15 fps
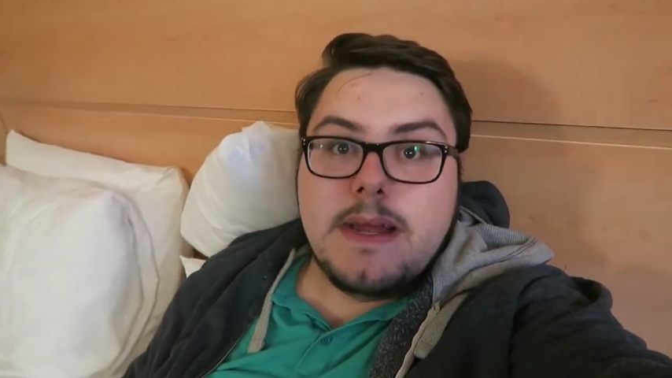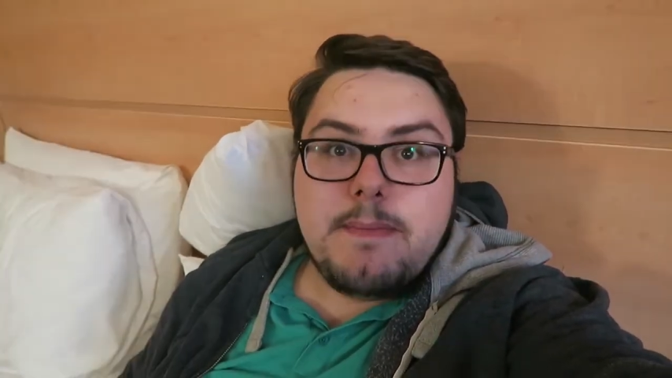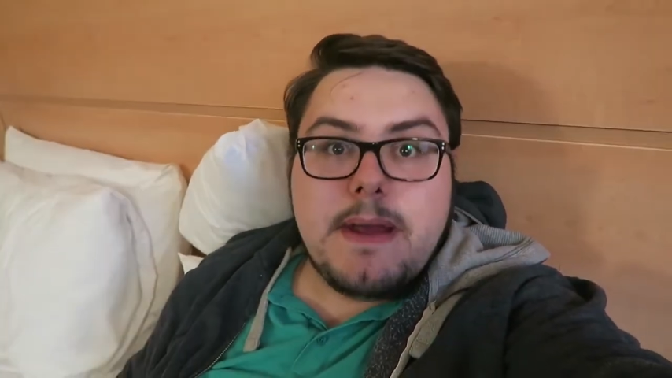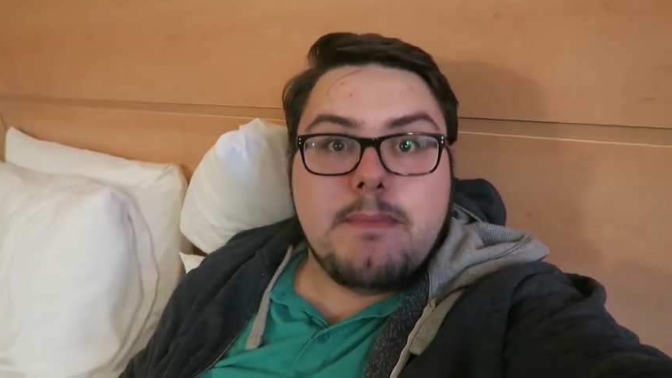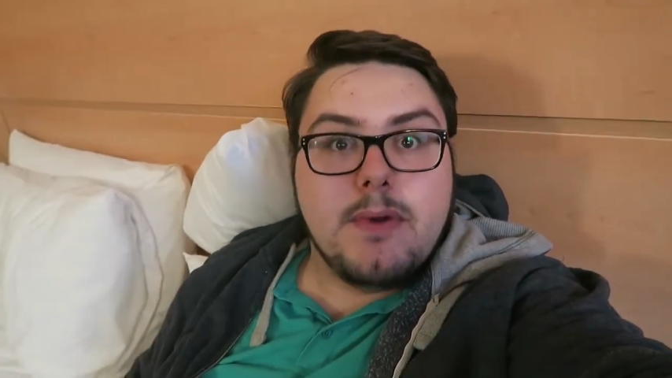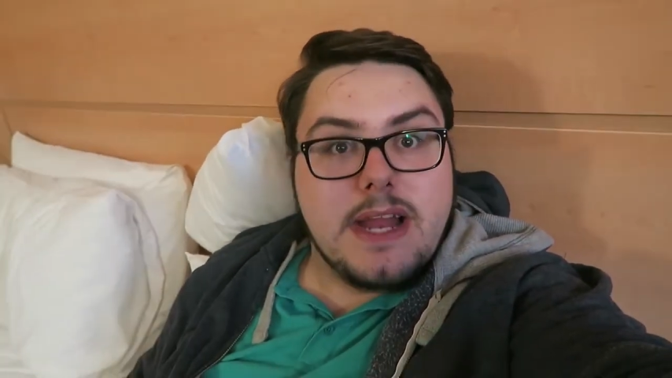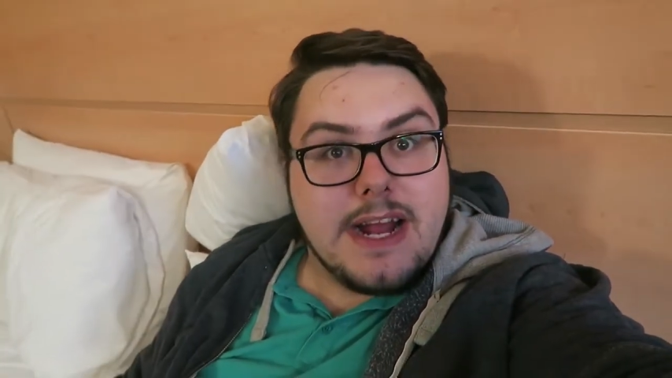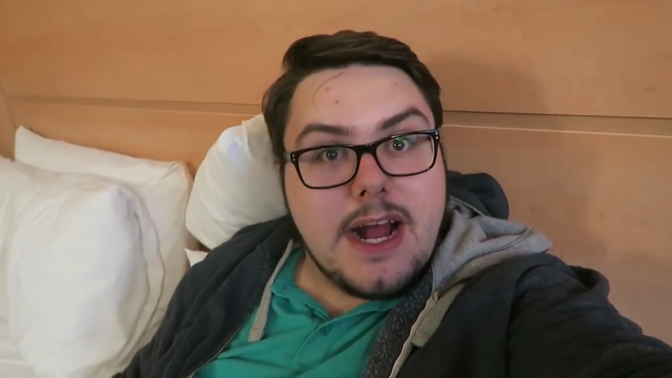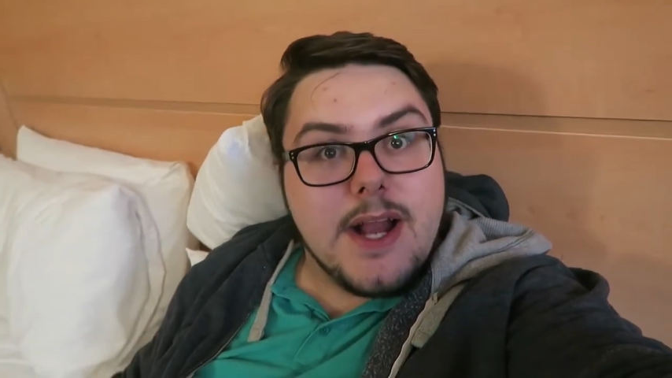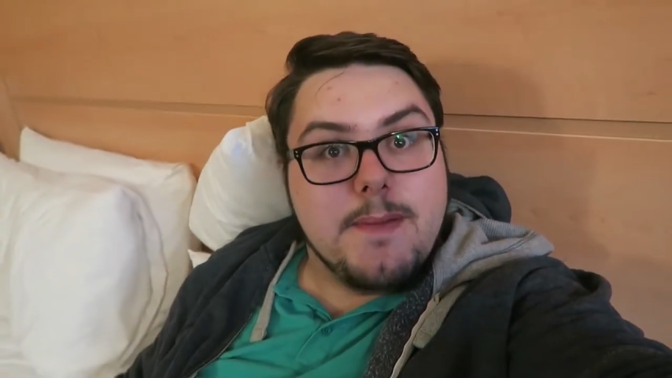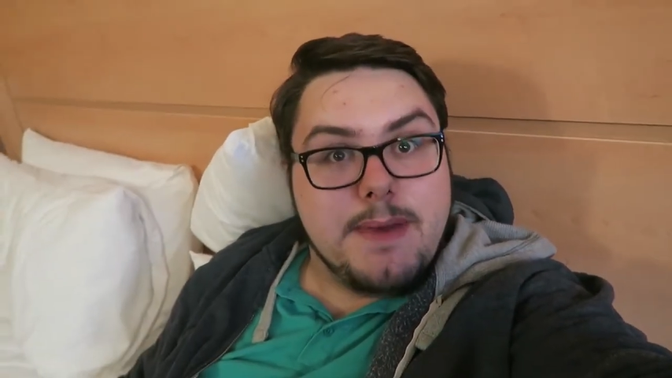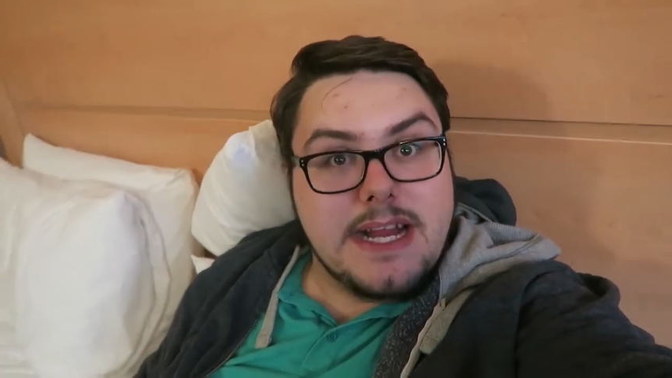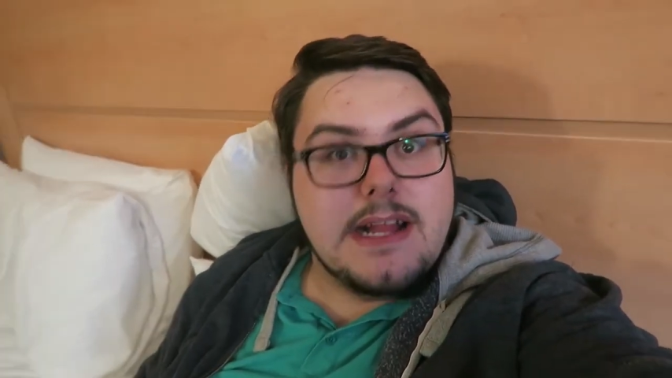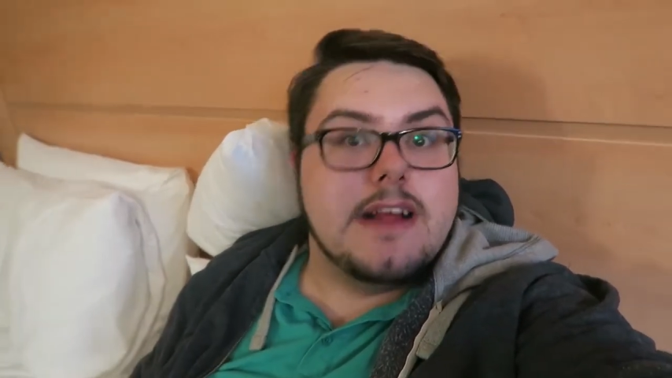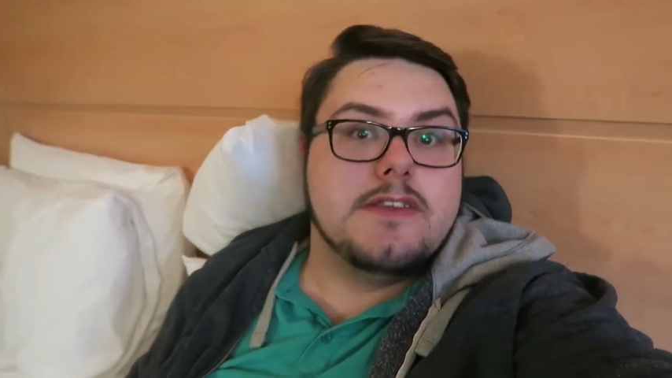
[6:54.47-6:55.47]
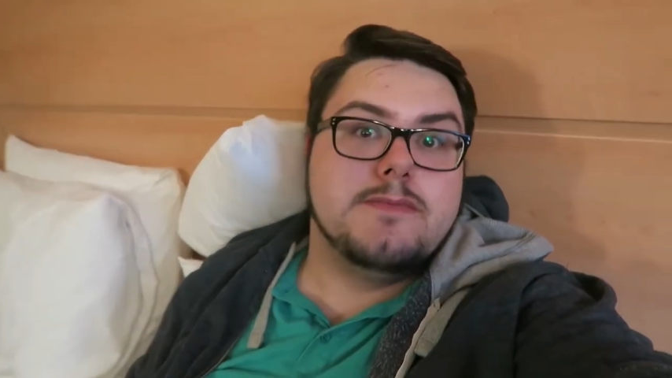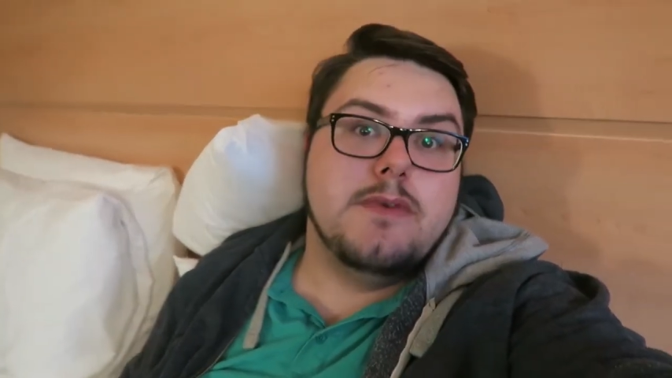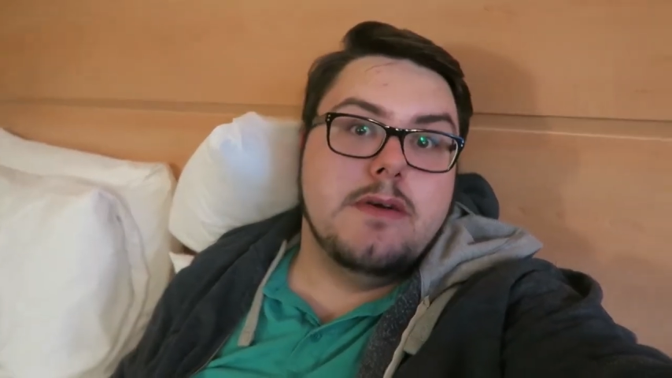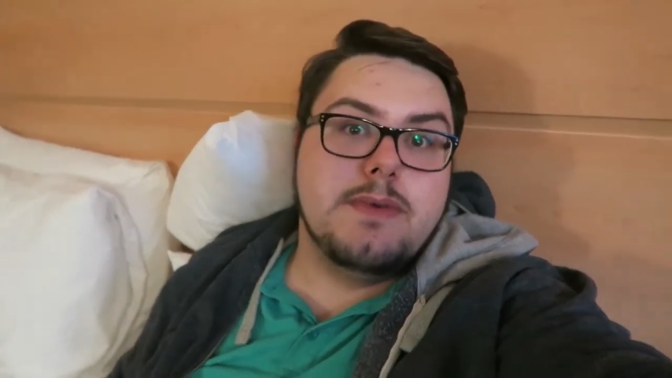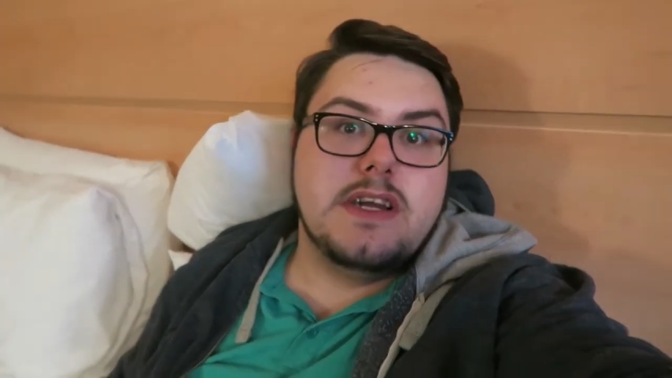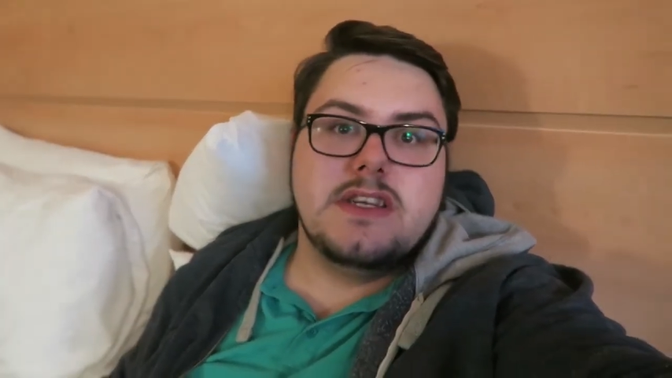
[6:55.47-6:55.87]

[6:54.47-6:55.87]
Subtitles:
many people are going to be there tomorrow,